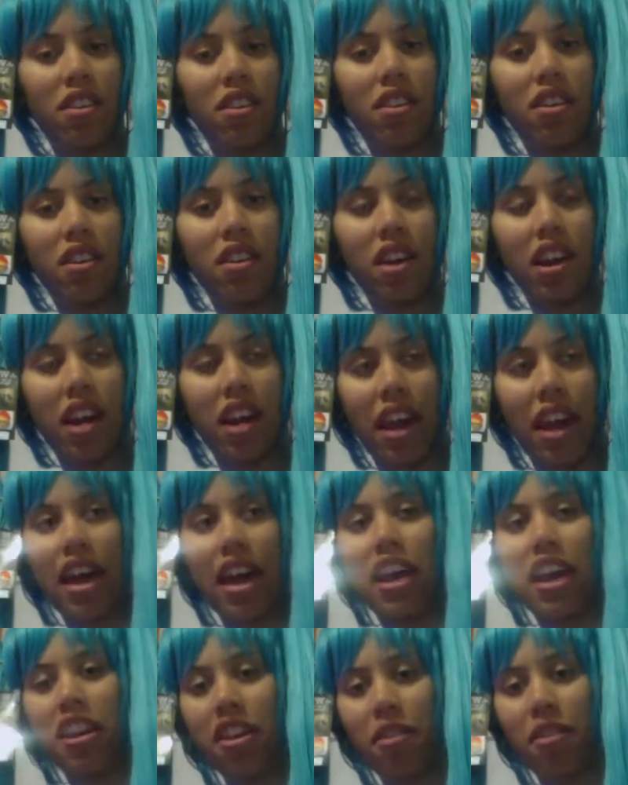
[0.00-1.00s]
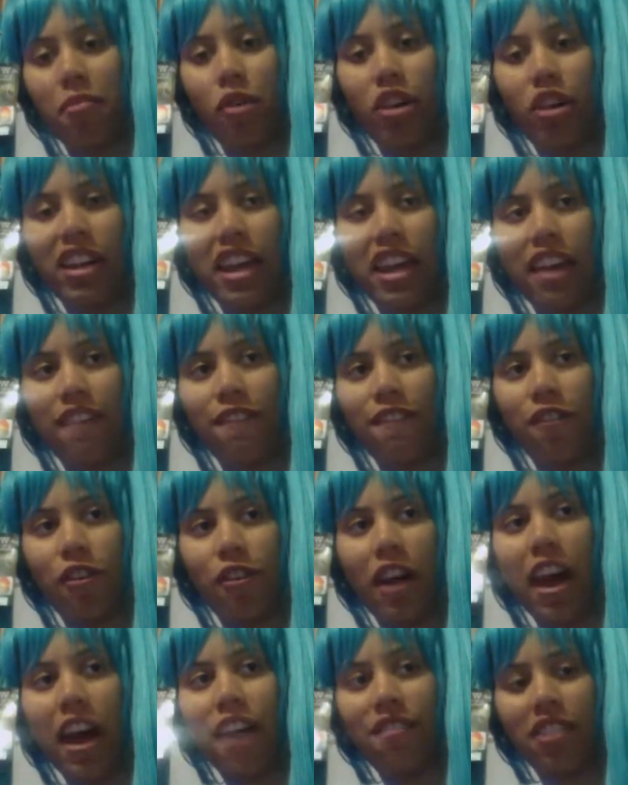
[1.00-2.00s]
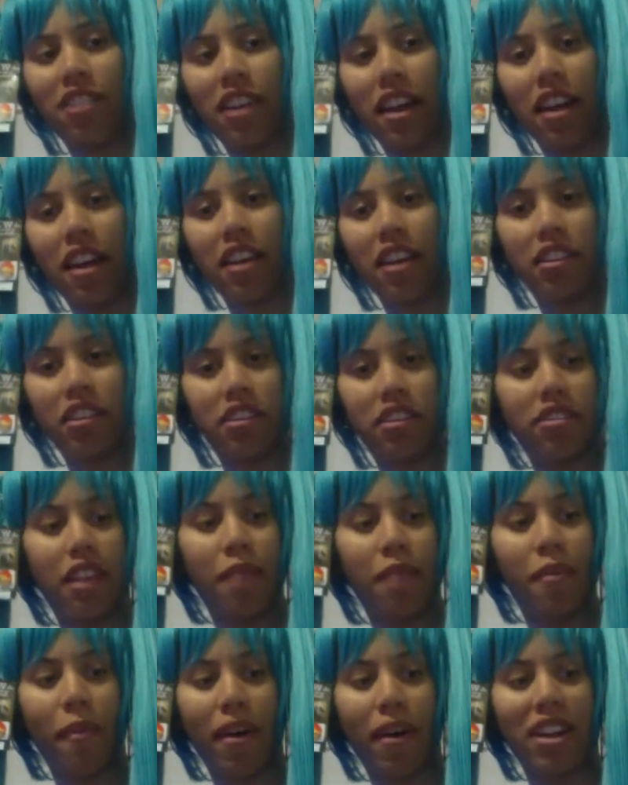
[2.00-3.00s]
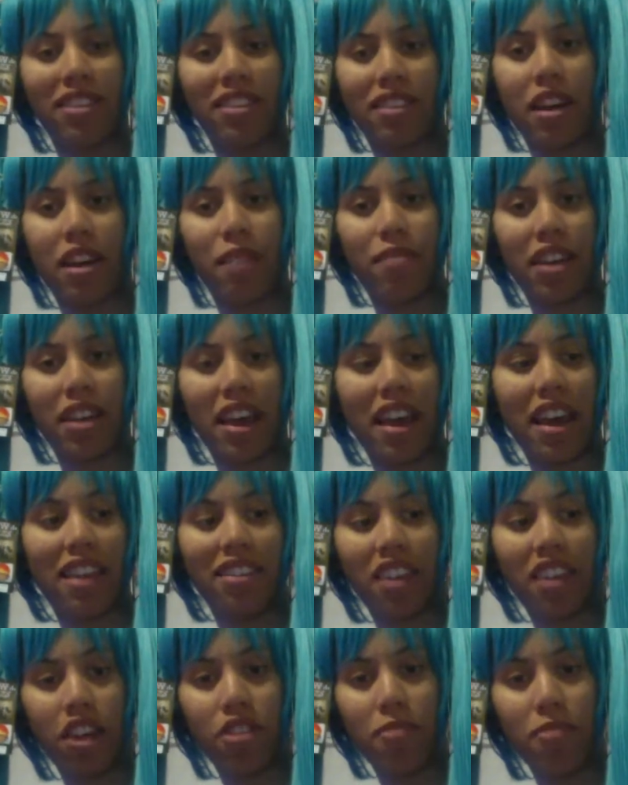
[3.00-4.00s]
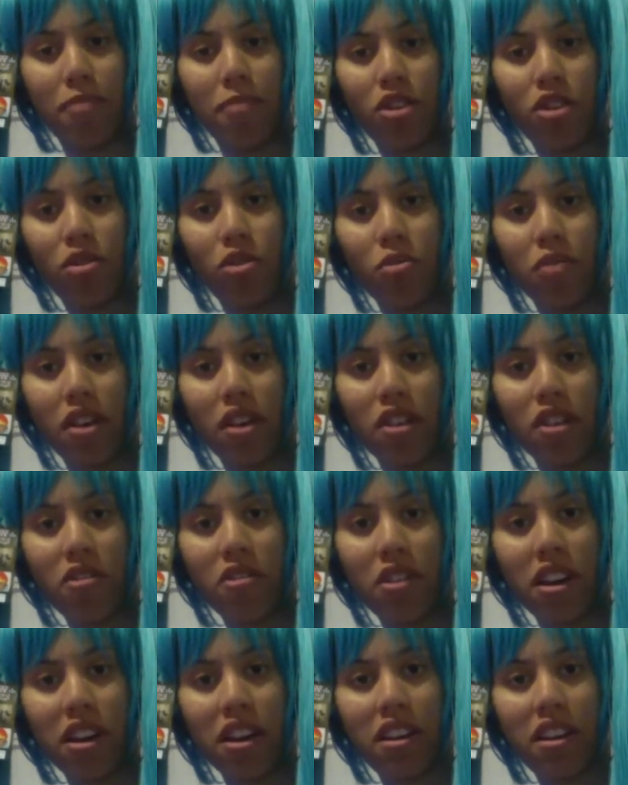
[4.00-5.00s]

And I had him on like for half a day, the same amount of time that I had the other Miku wig on.